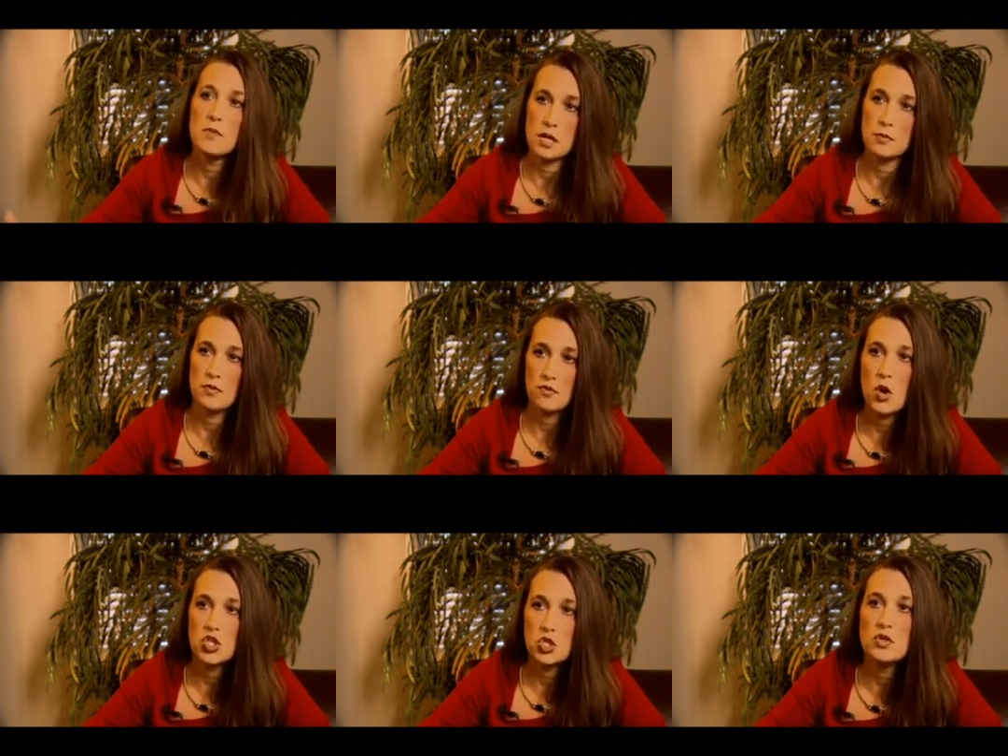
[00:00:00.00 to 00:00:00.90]
minimum of
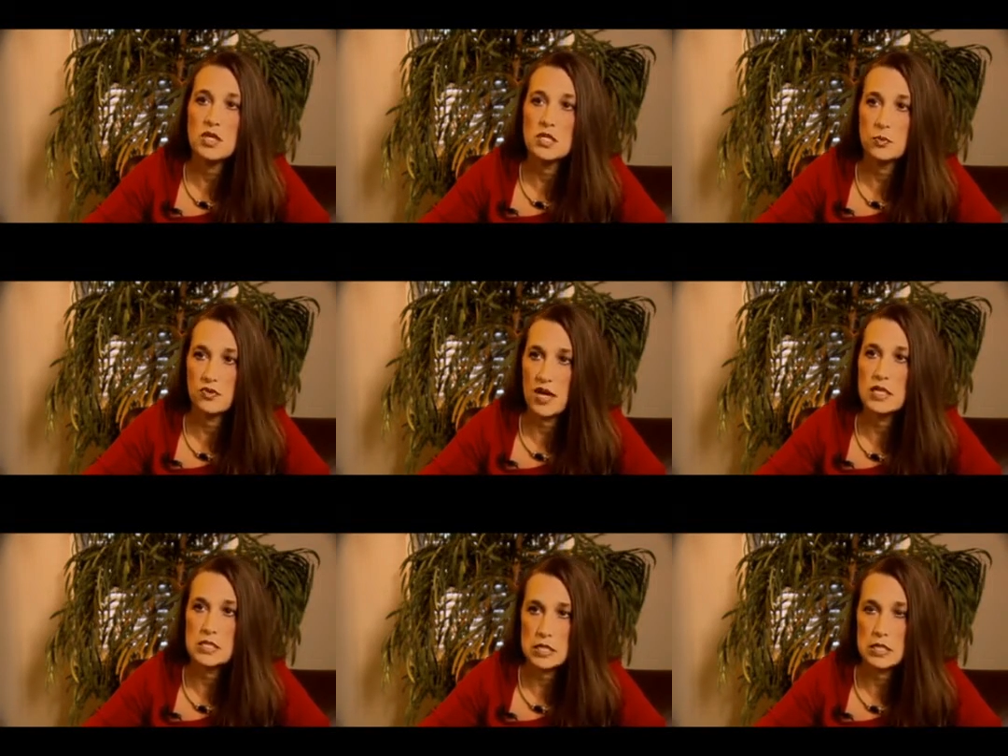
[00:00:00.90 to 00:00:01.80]
what you need to
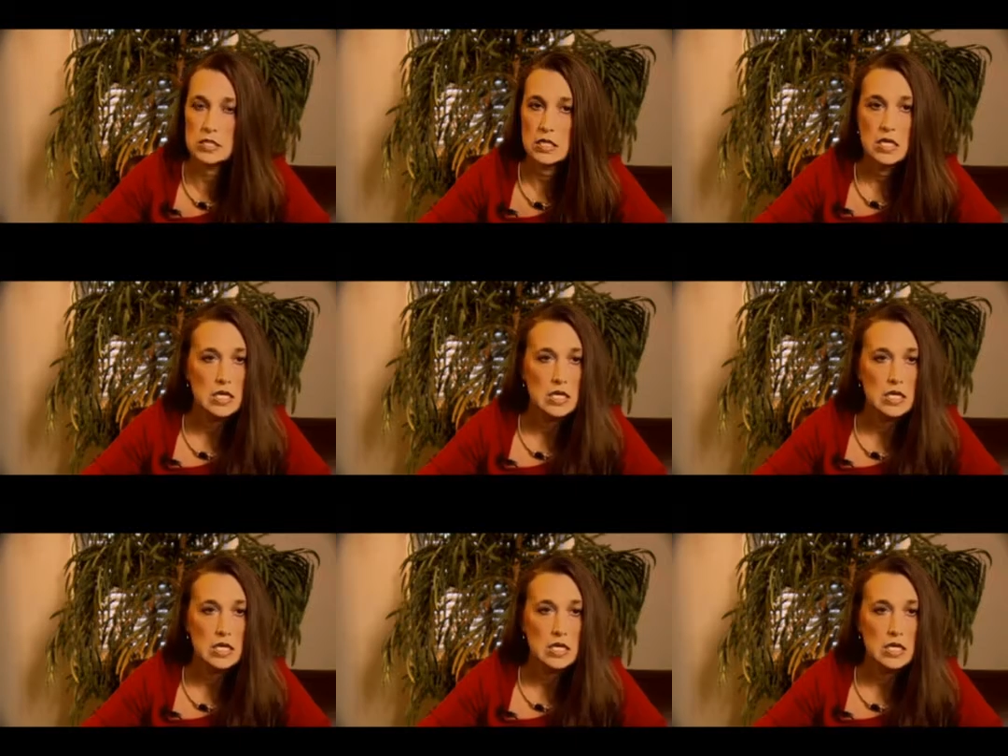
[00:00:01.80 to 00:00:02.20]
prevent disease.